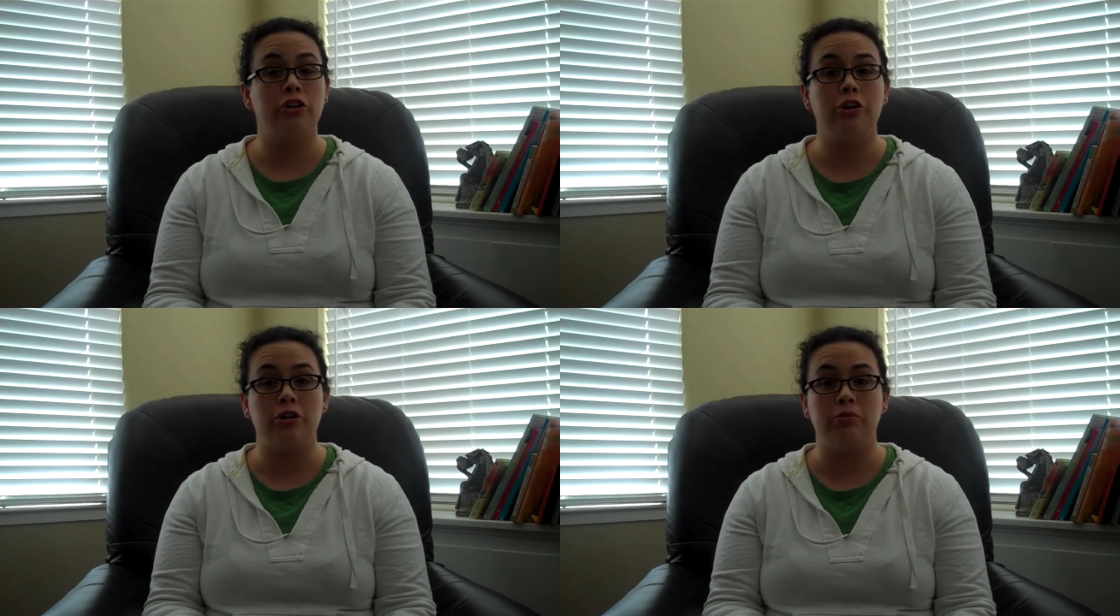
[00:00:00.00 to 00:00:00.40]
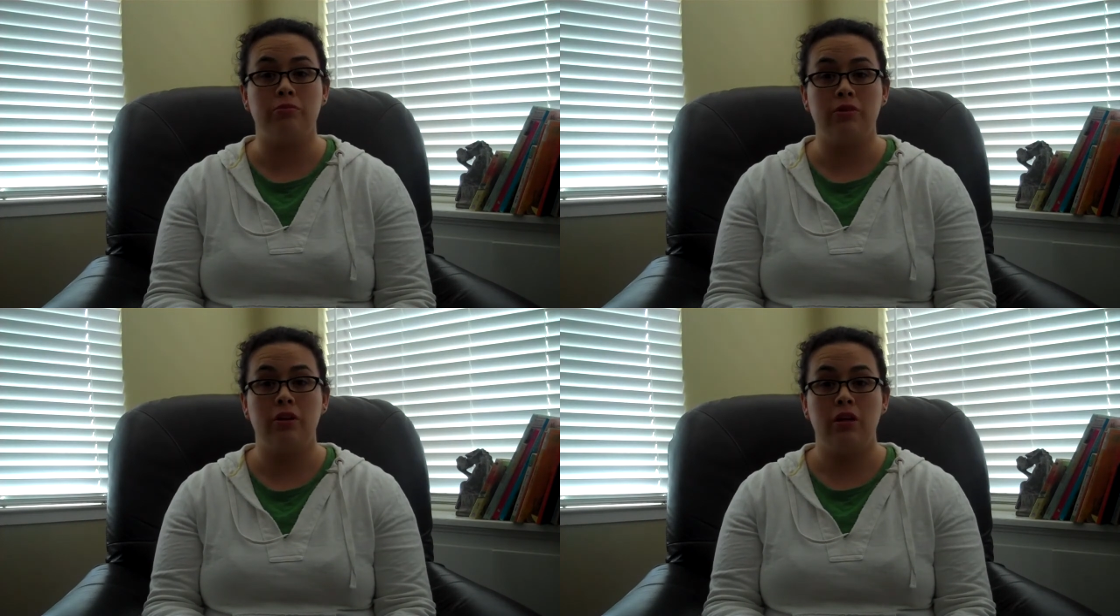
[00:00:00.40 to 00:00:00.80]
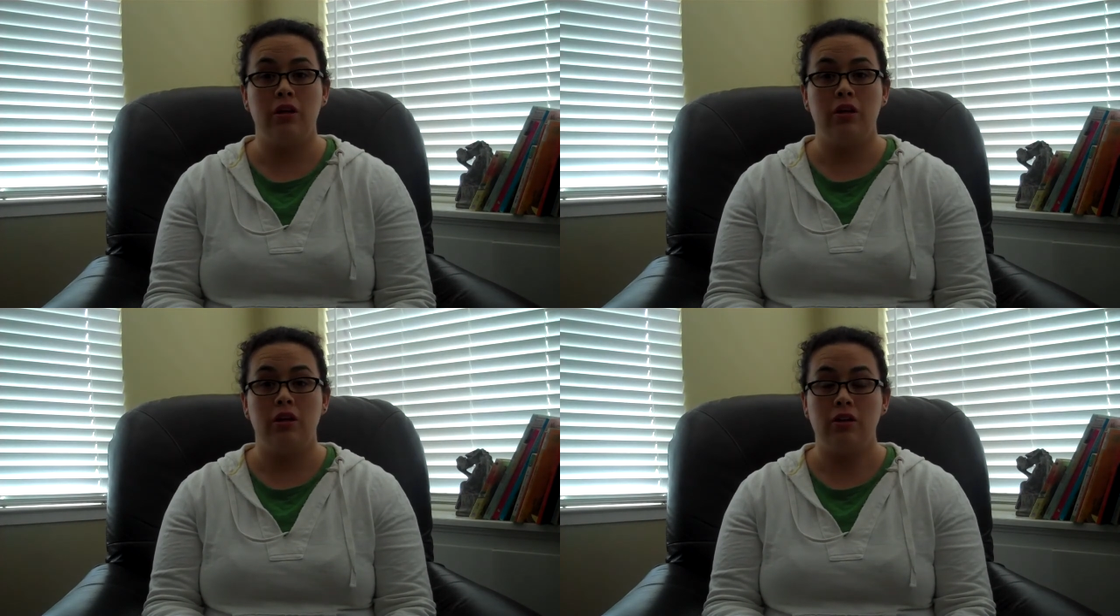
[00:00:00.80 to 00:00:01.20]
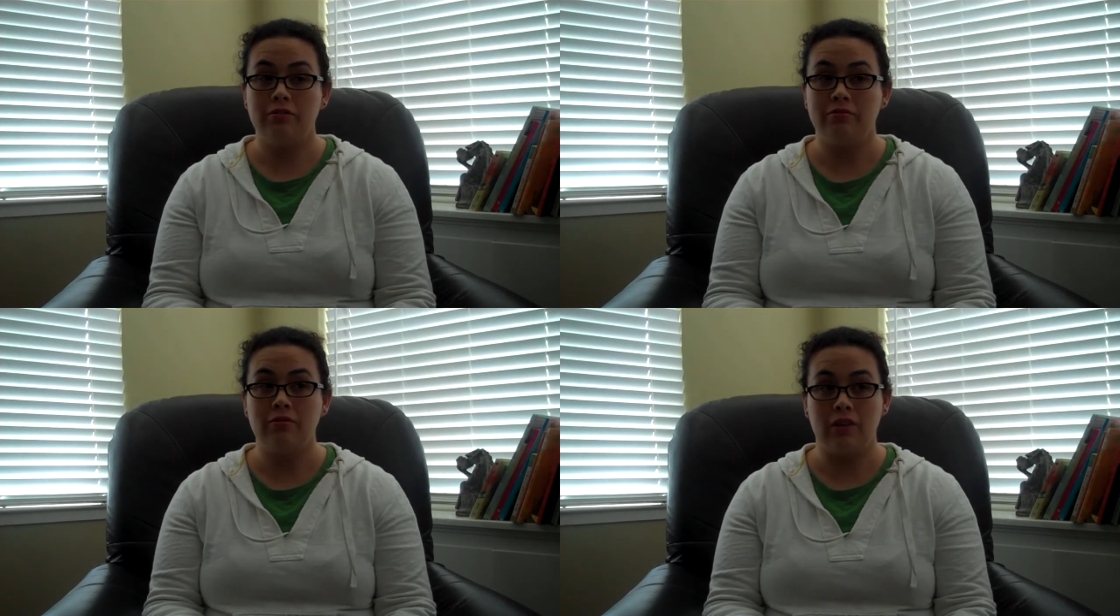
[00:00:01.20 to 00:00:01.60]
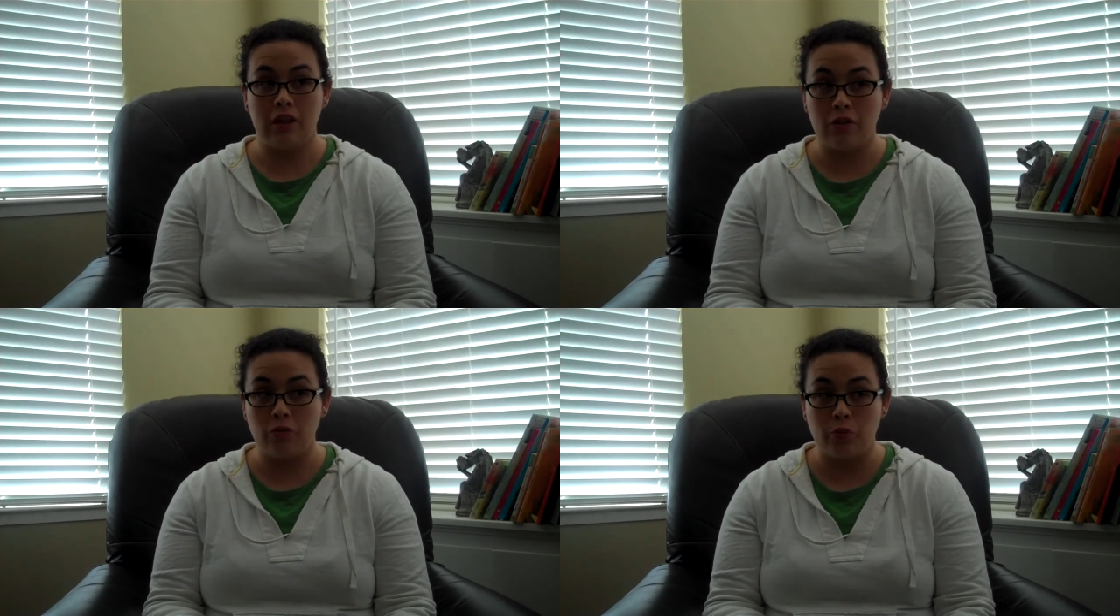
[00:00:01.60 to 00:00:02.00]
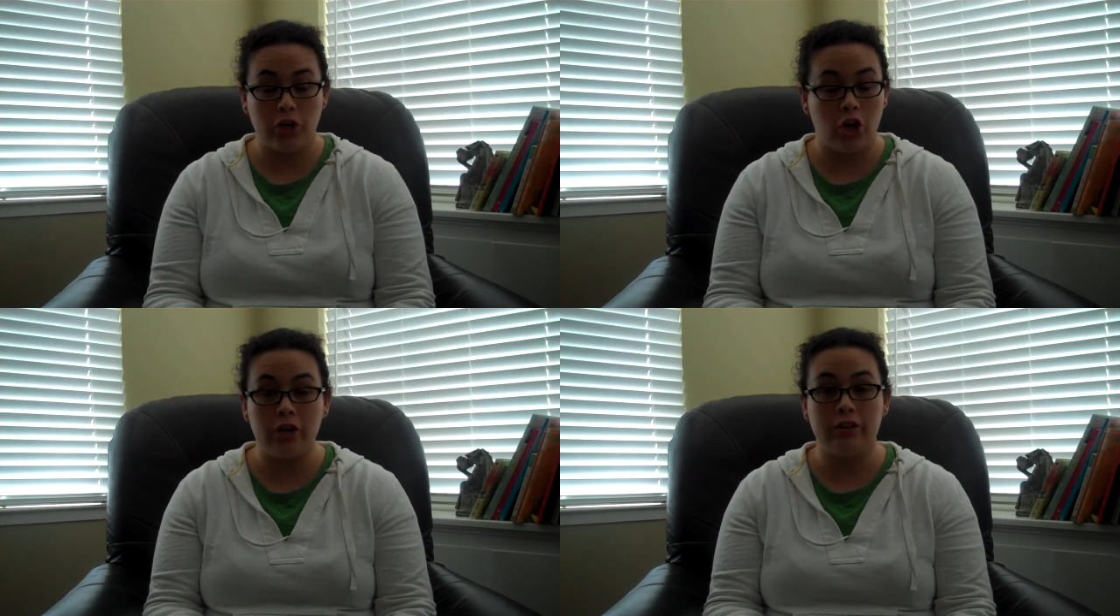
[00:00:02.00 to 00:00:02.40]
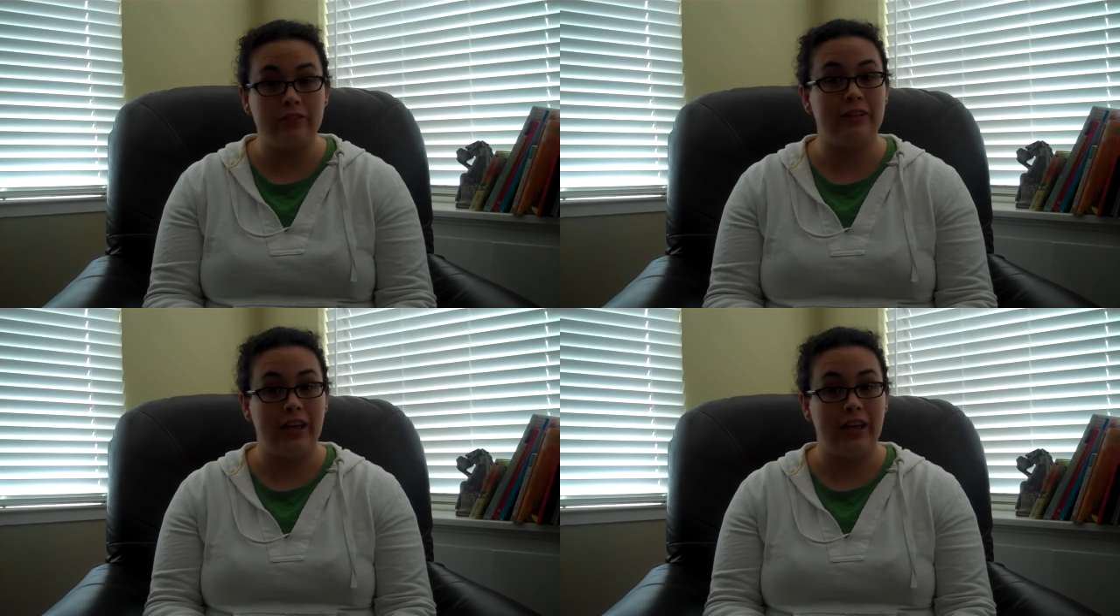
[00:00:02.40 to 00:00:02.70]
term, regardless,